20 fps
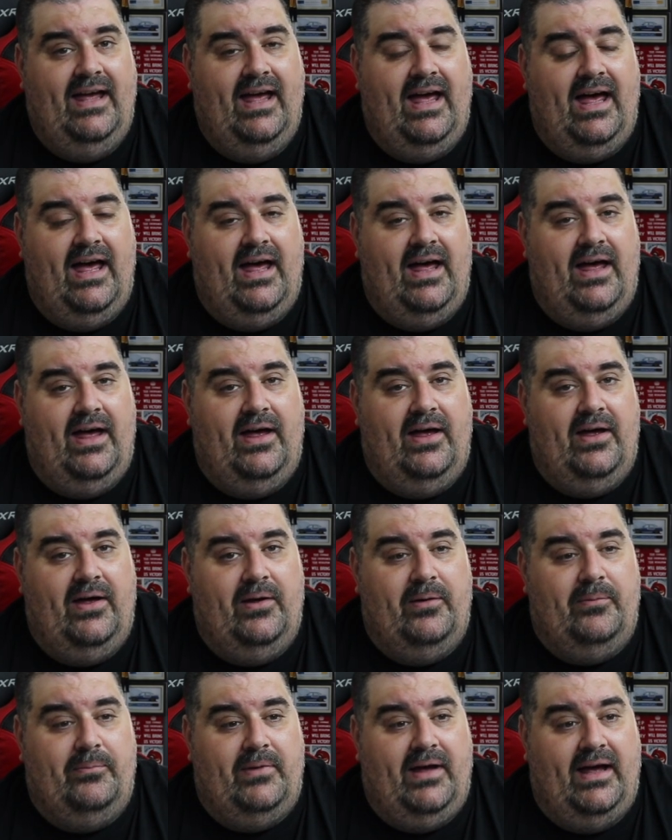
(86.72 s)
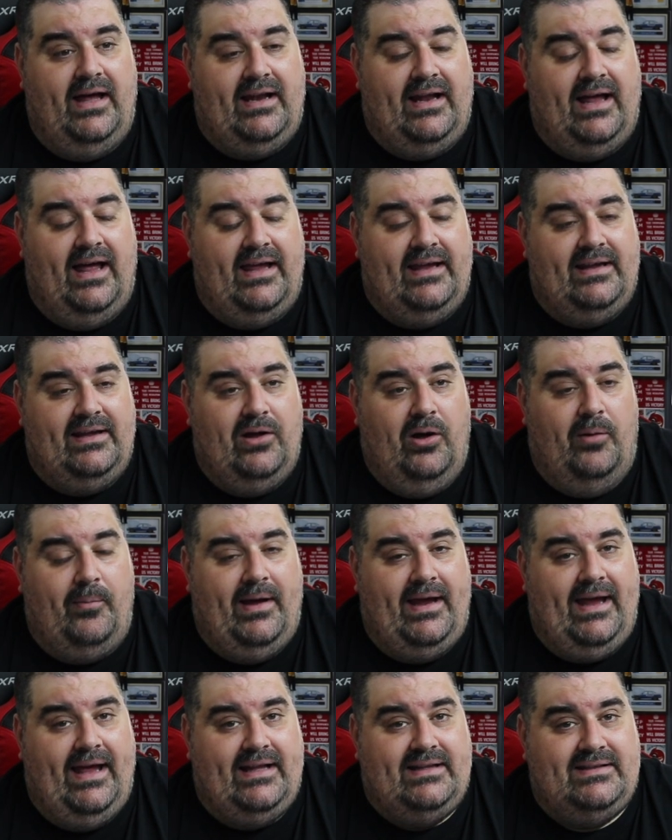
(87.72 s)
Um, and I got
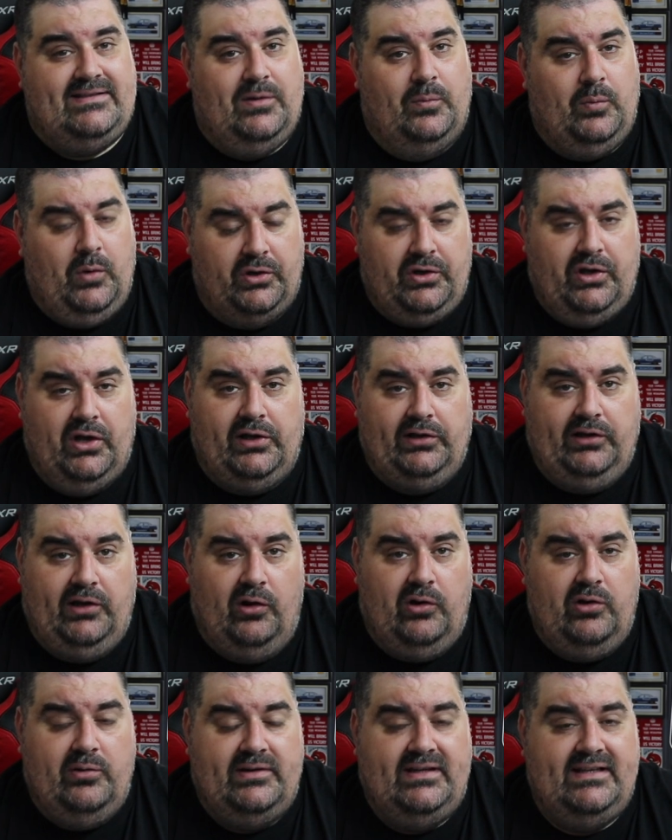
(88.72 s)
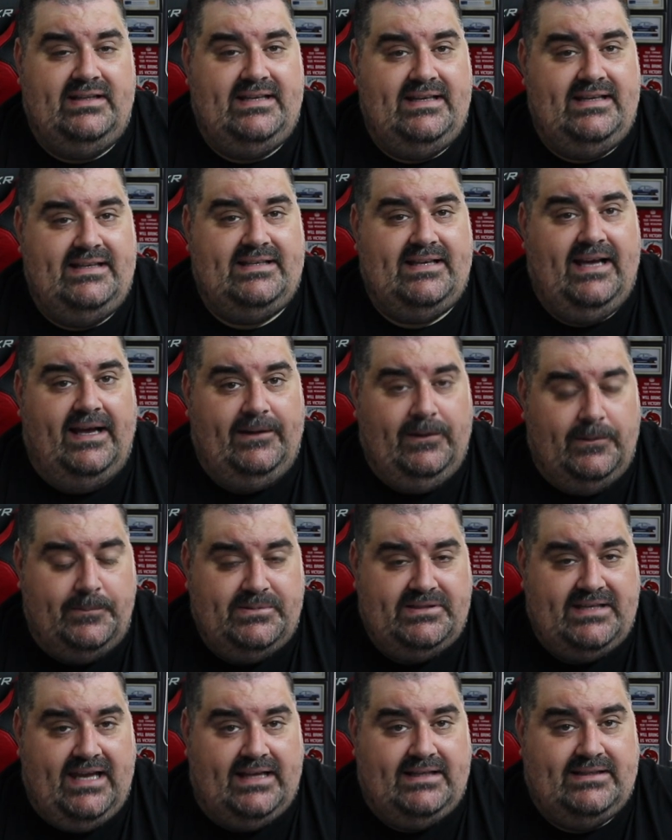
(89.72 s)
my hands on one along with the detailed
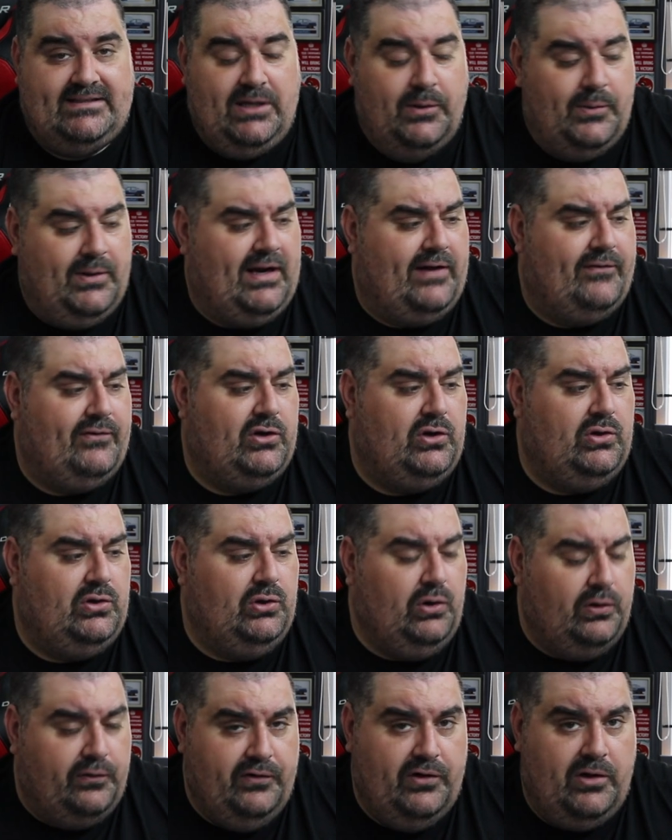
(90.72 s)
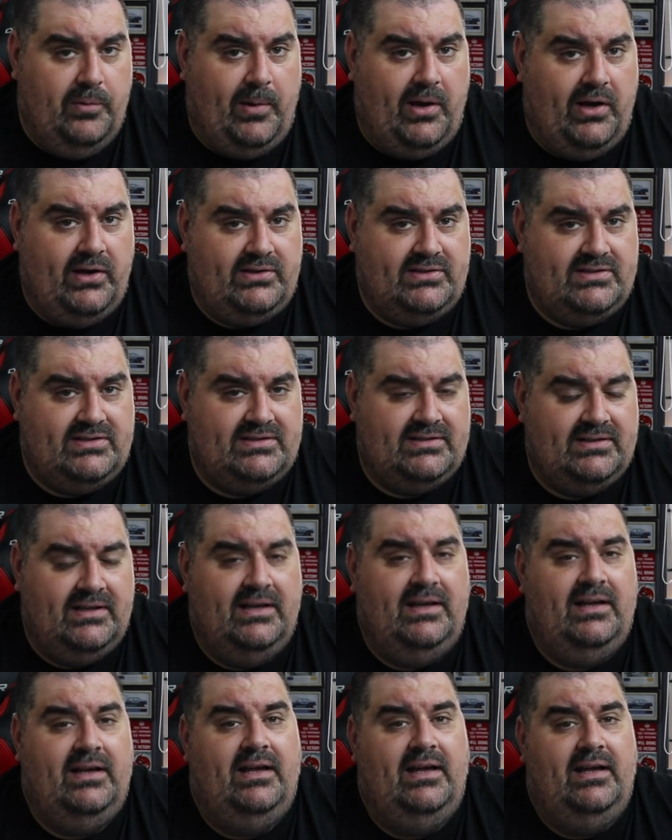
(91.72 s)
upset. So we're going to have a look through the box,
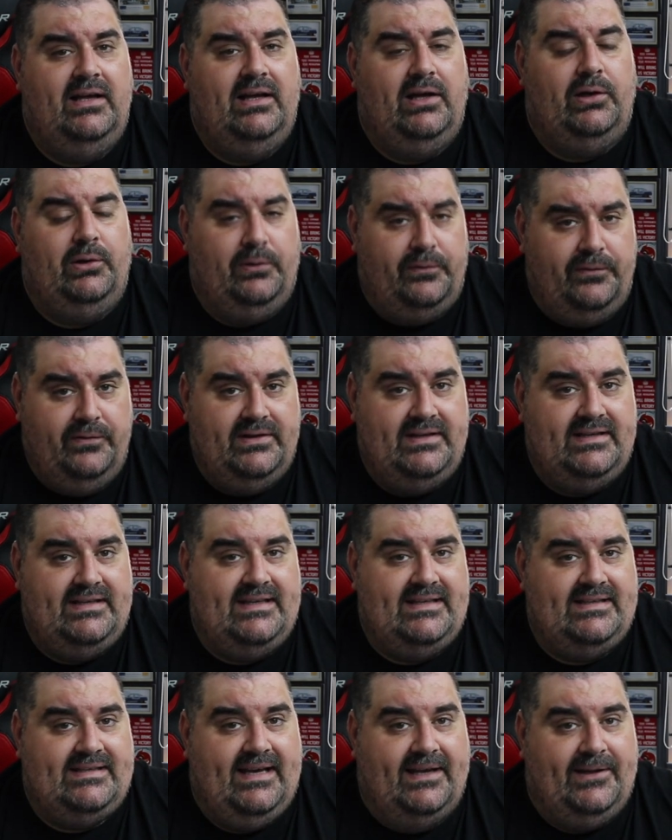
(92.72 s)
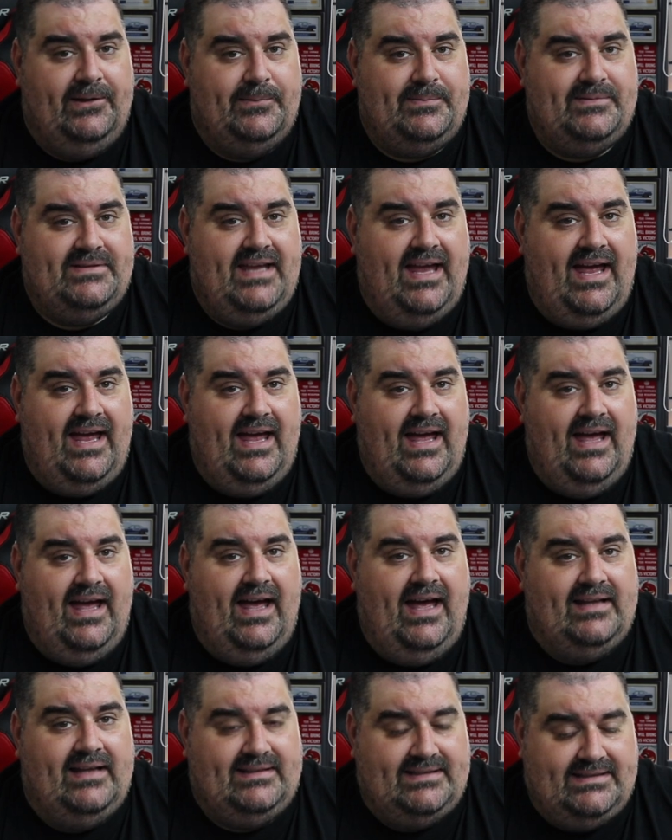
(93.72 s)
a look through the detailed upset,
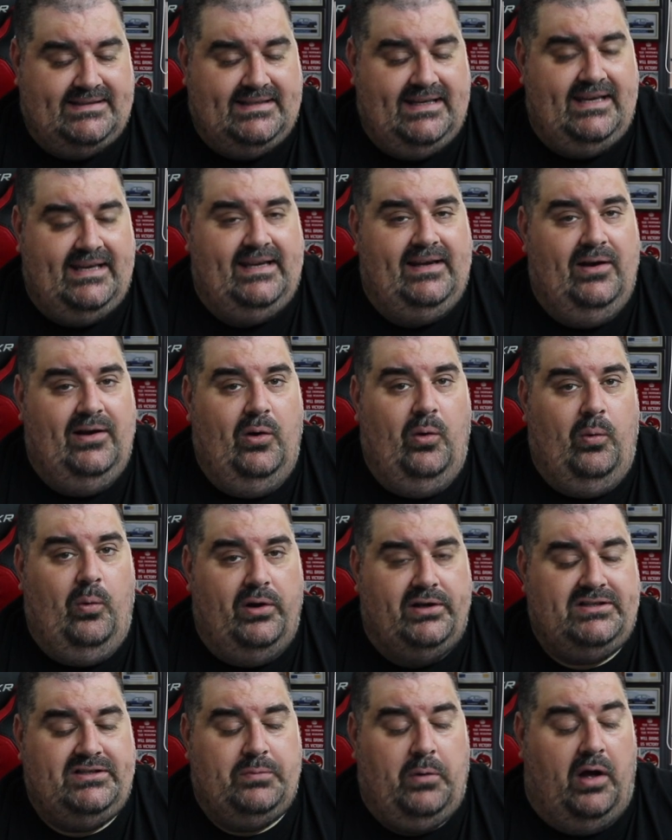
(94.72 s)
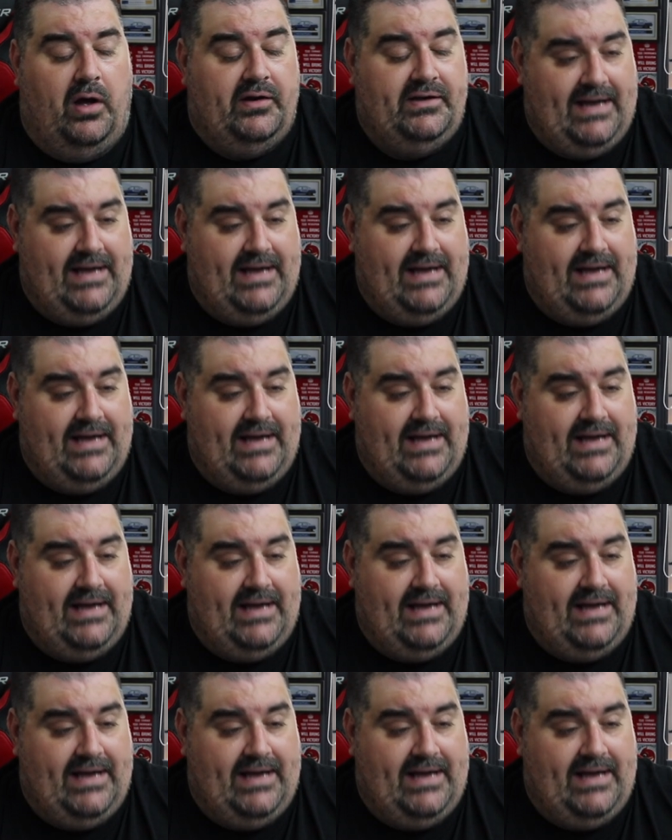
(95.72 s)
and see what's what.